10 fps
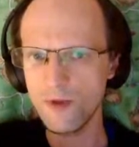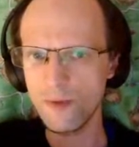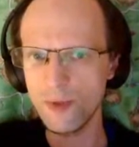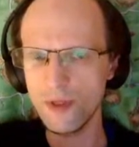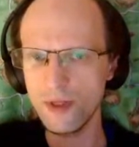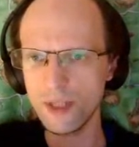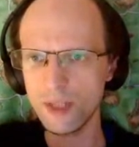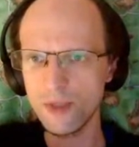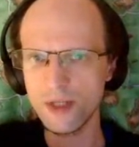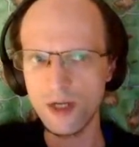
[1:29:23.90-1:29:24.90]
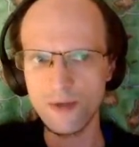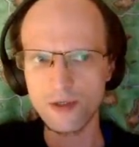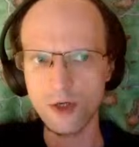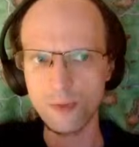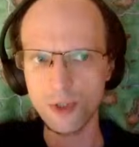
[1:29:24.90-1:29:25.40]
penultimate tile that
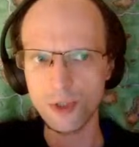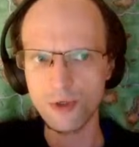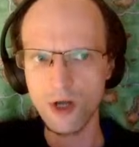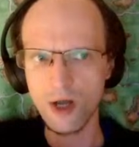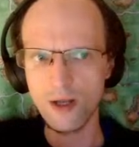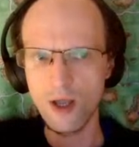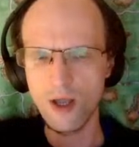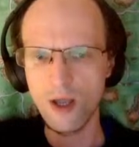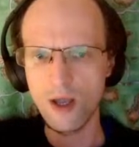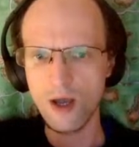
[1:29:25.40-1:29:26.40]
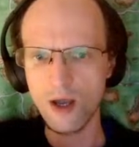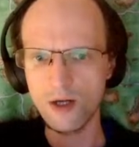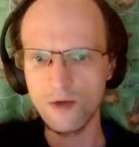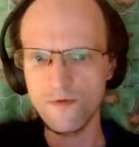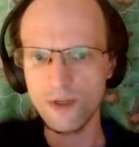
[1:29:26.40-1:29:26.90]
Carpenter got, I
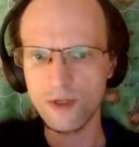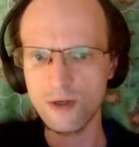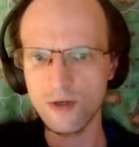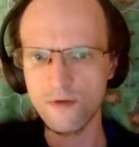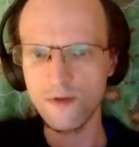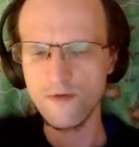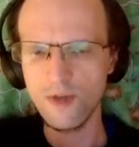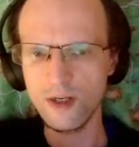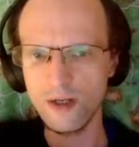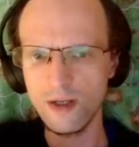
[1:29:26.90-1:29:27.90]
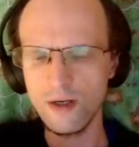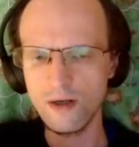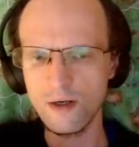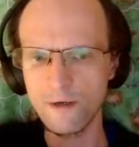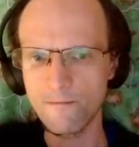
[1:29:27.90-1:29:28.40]
don't think he could have invaded here.